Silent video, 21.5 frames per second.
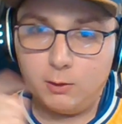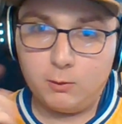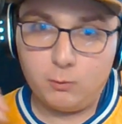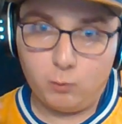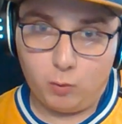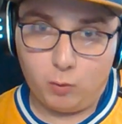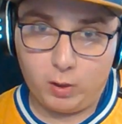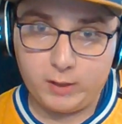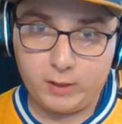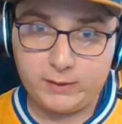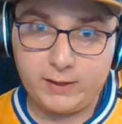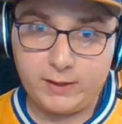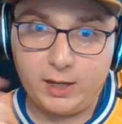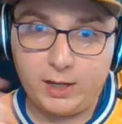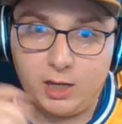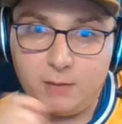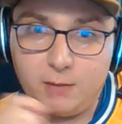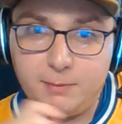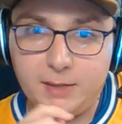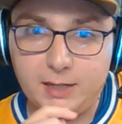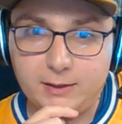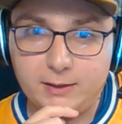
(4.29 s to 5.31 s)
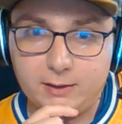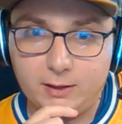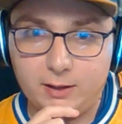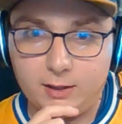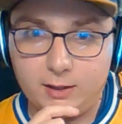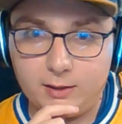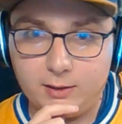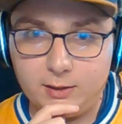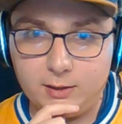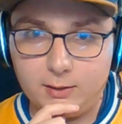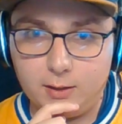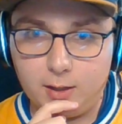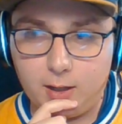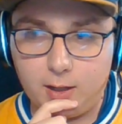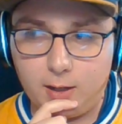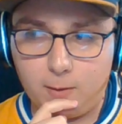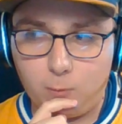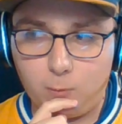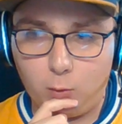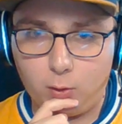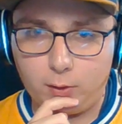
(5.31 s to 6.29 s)
One day you beat the
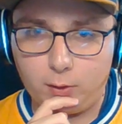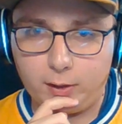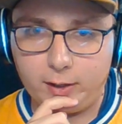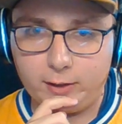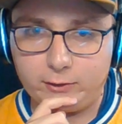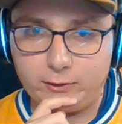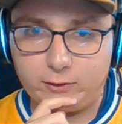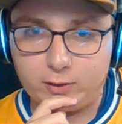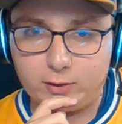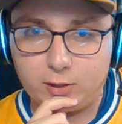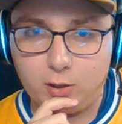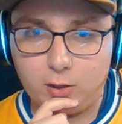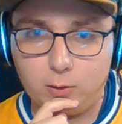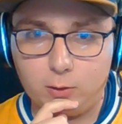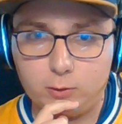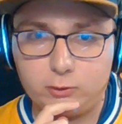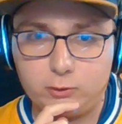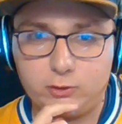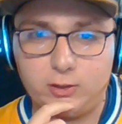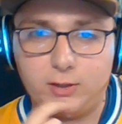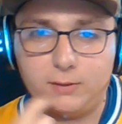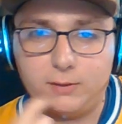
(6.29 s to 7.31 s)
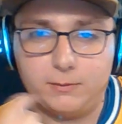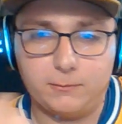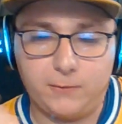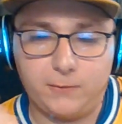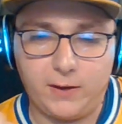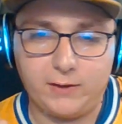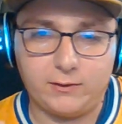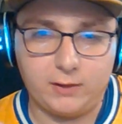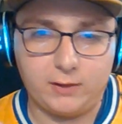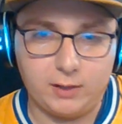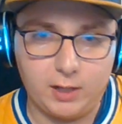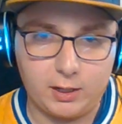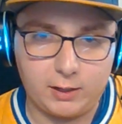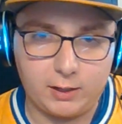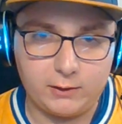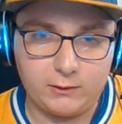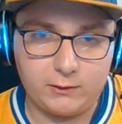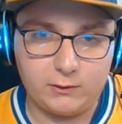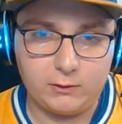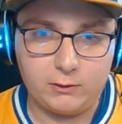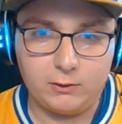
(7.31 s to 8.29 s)
Warriors to go to face the
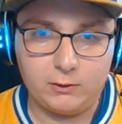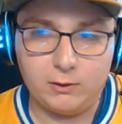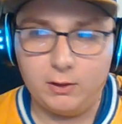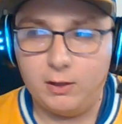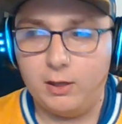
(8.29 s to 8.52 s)
Nuggets,